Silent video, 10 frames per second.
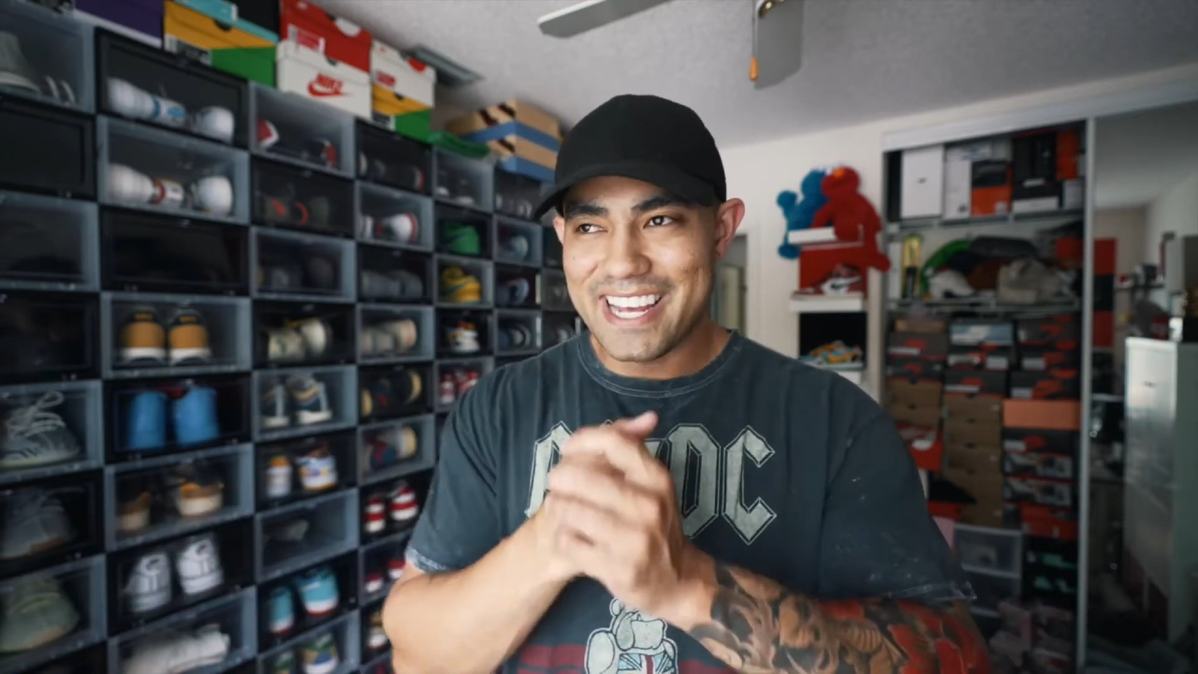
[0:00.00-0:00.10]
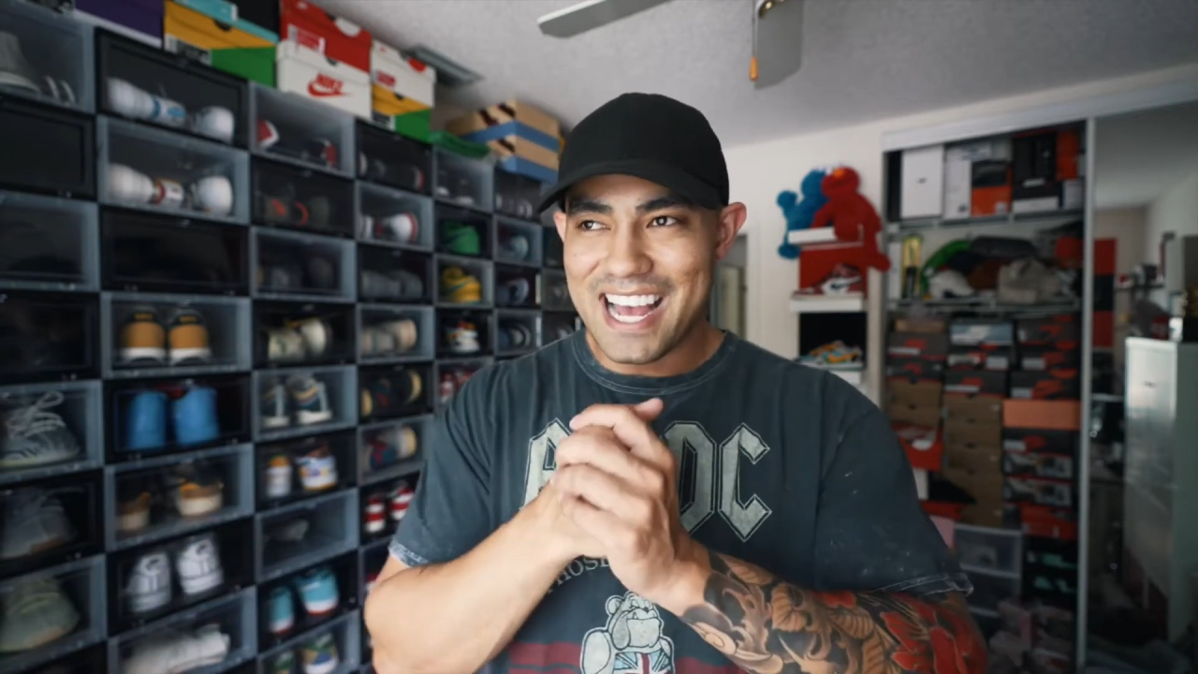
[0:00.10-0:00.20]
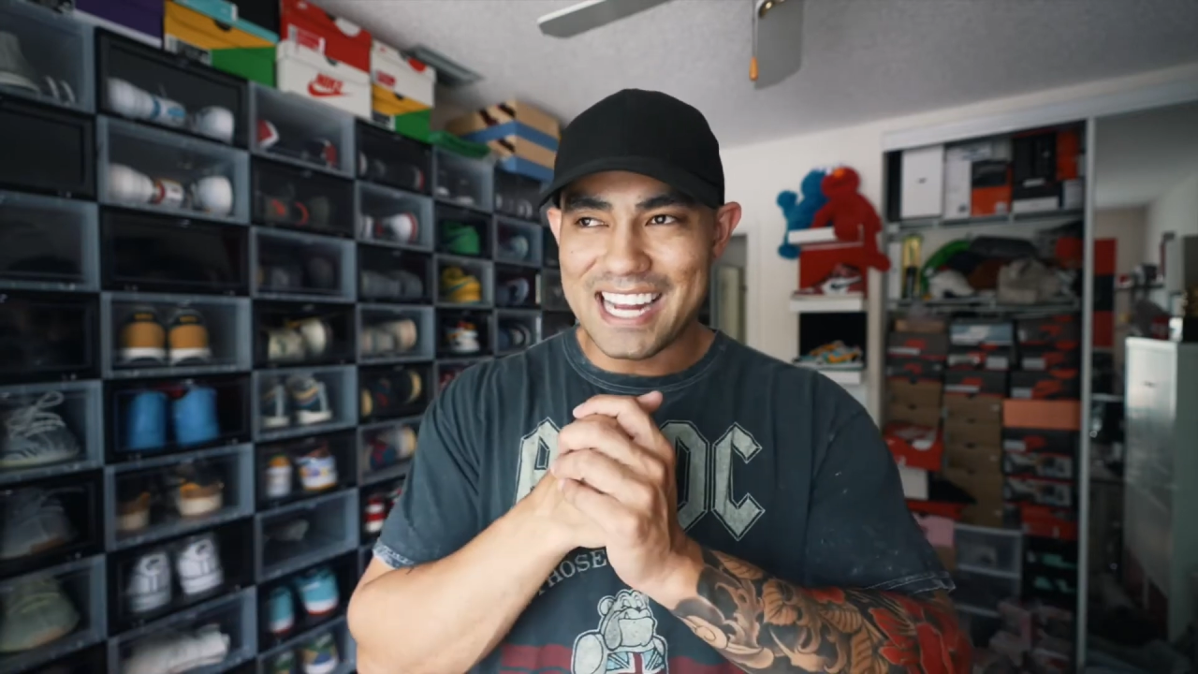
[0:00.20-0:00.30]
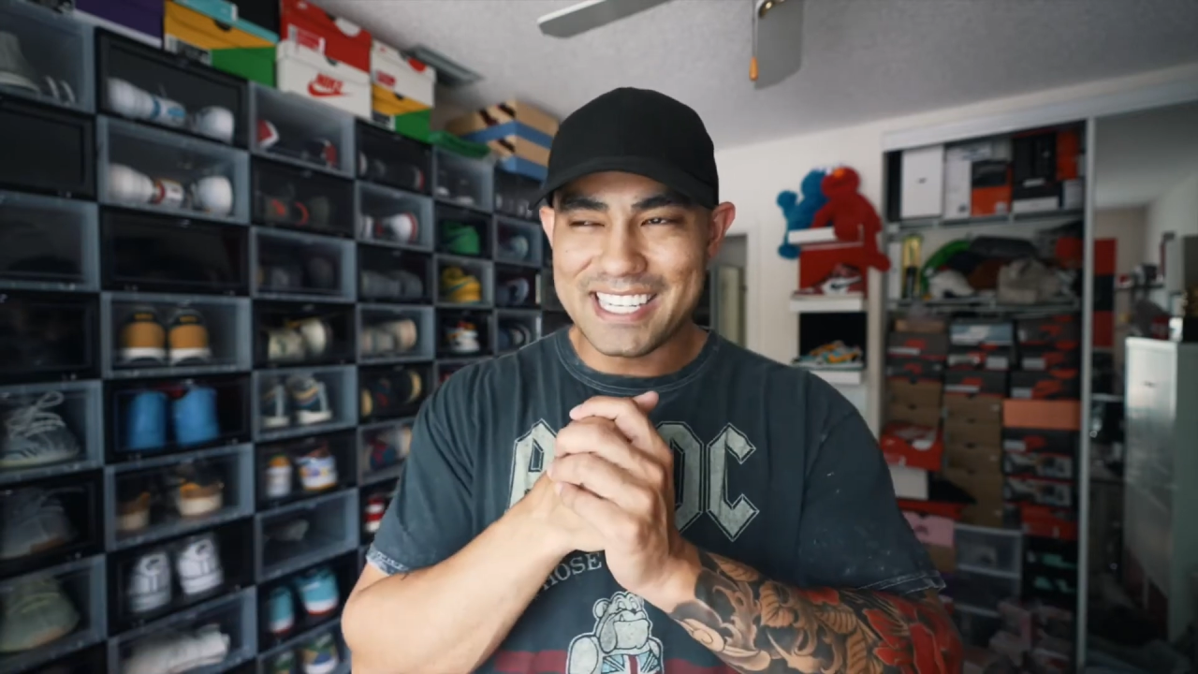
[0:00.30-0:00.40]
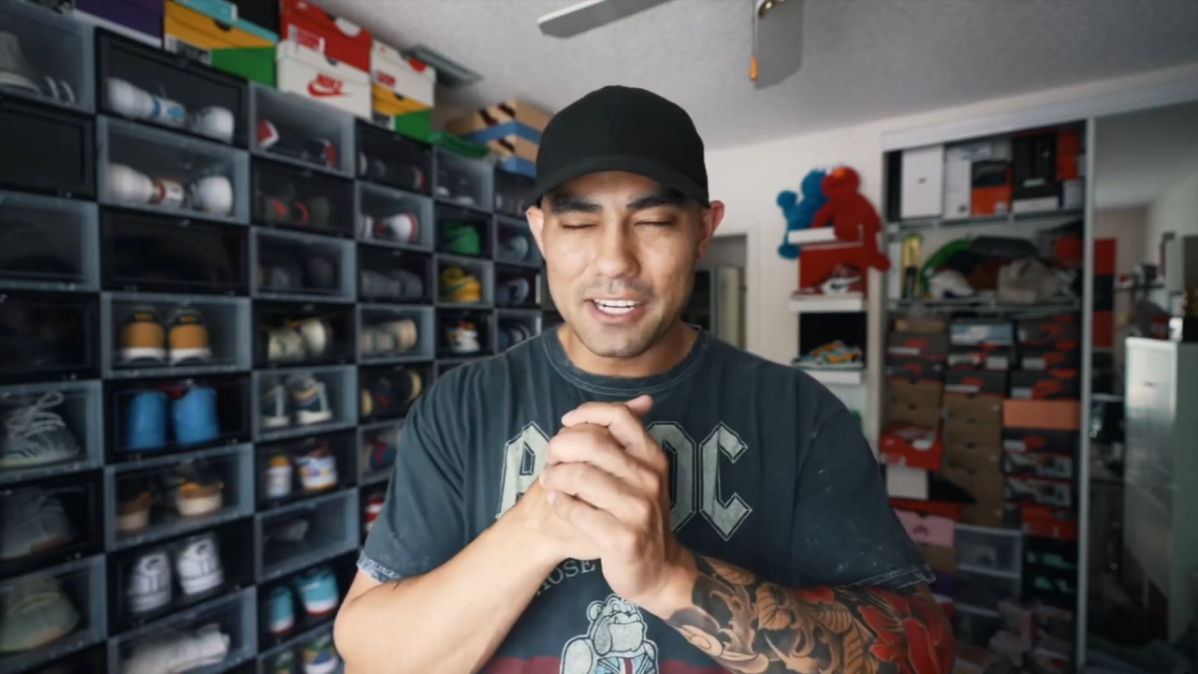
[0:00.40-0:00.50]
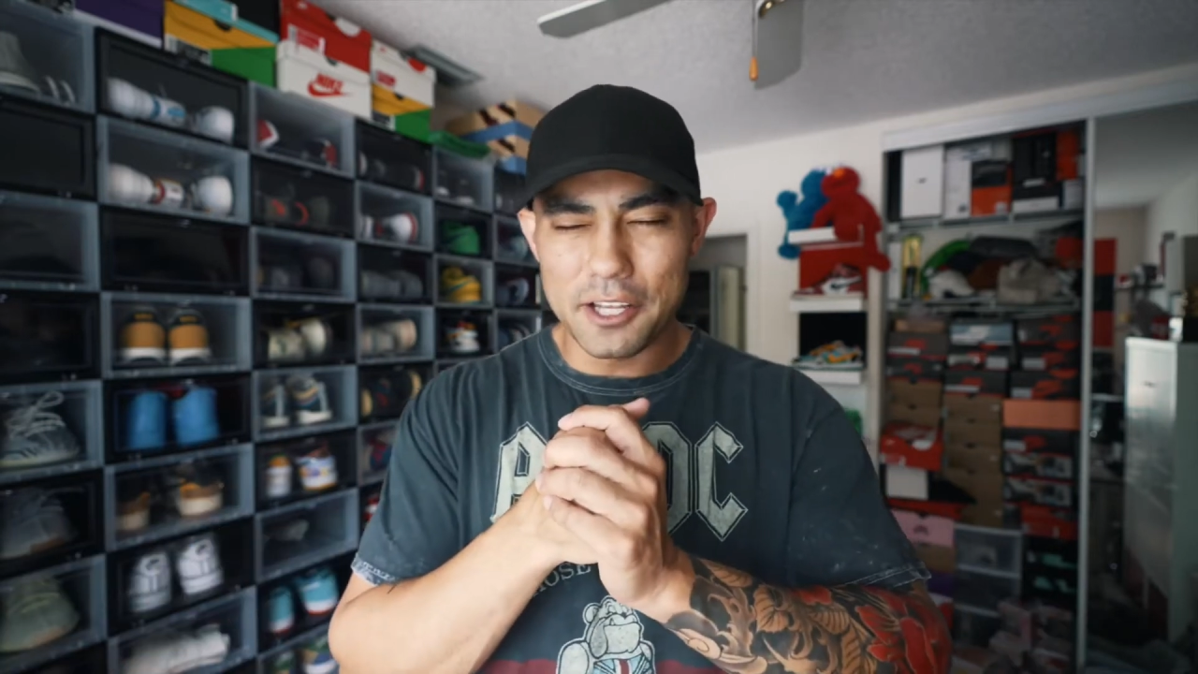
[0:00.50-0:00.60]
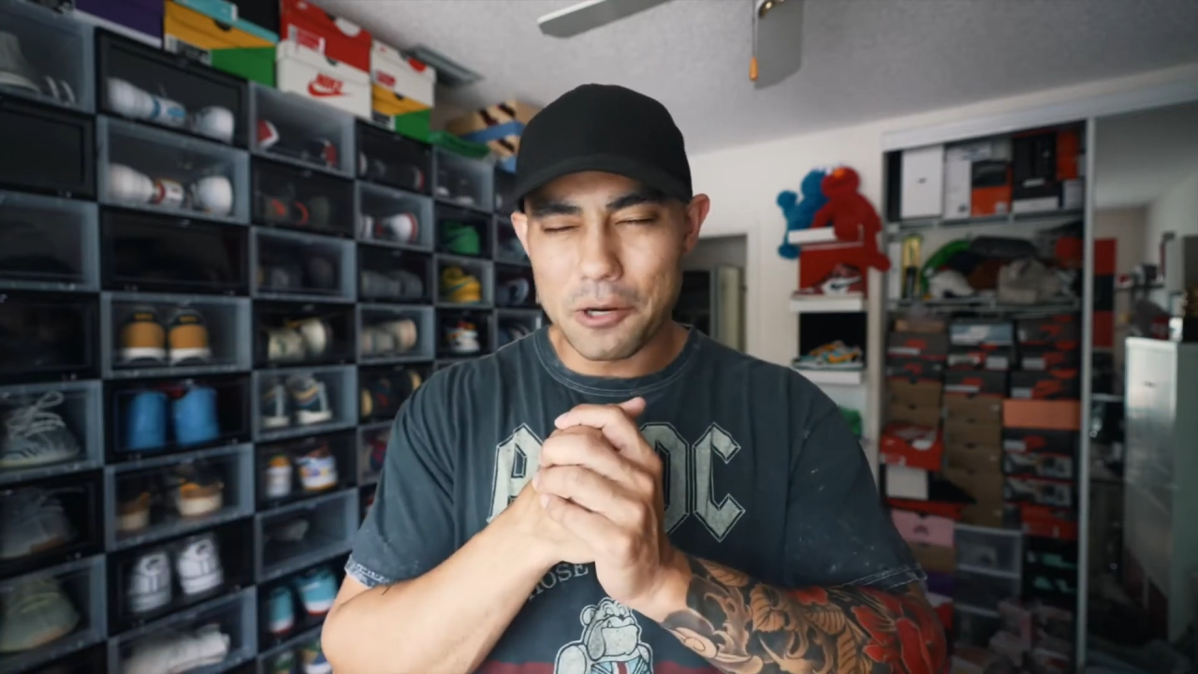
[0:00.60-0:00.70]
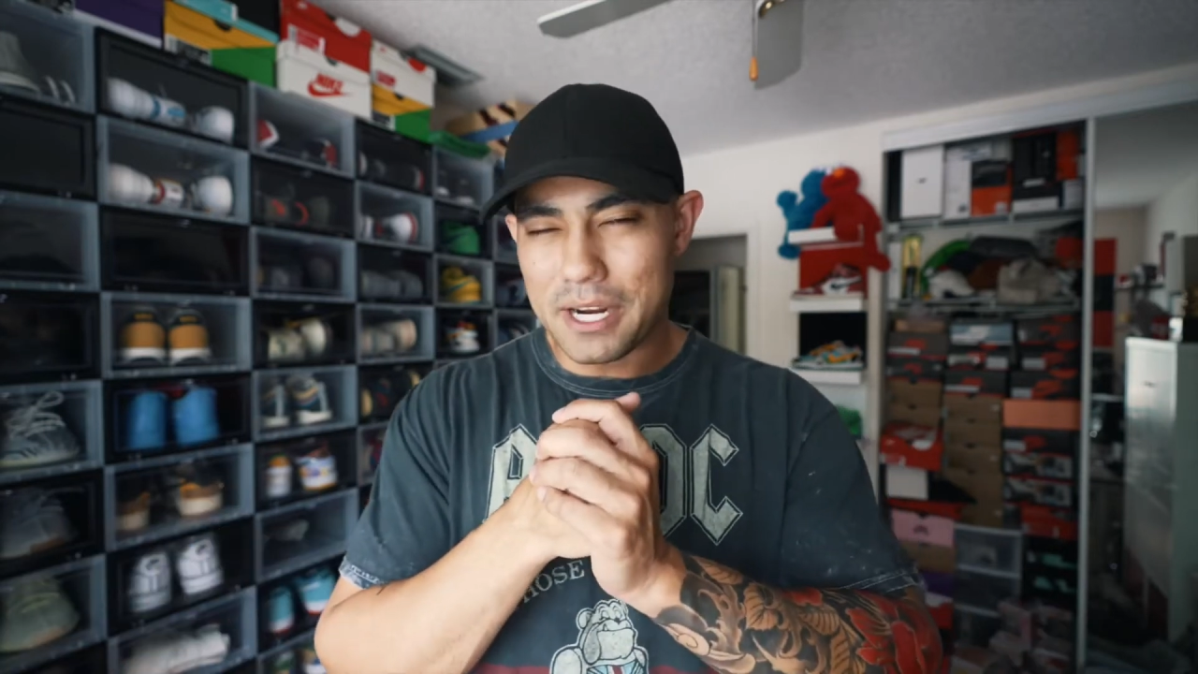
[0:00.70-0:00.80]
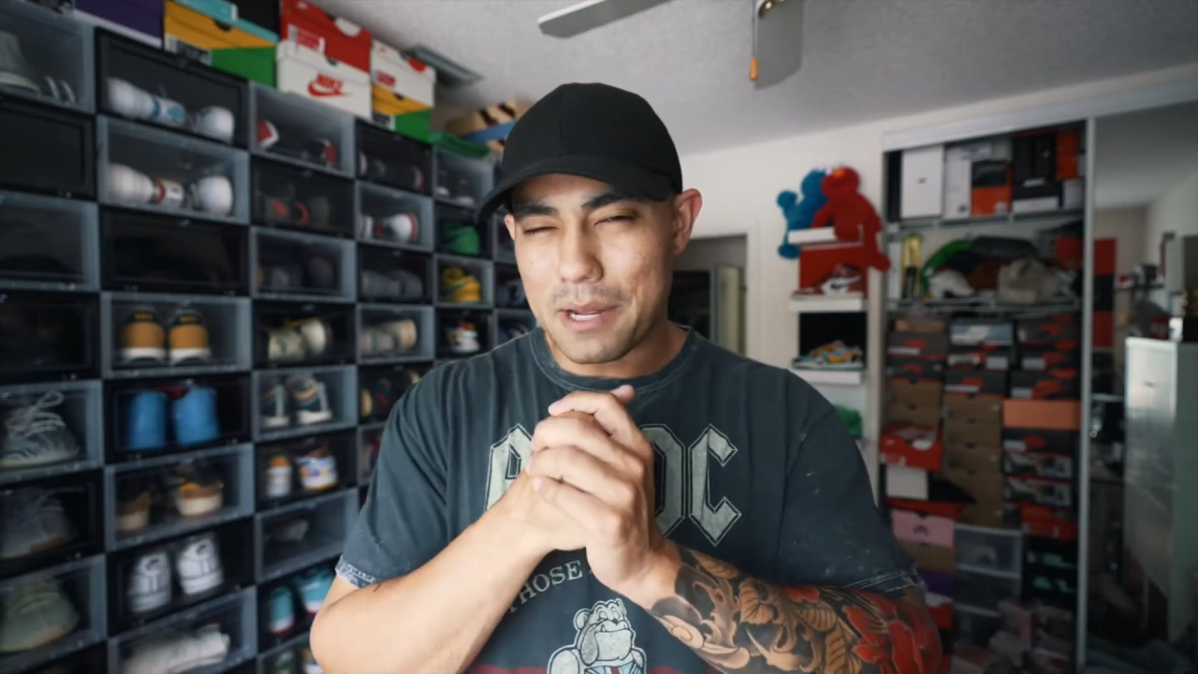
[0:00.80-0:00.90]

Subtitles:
I did a little bit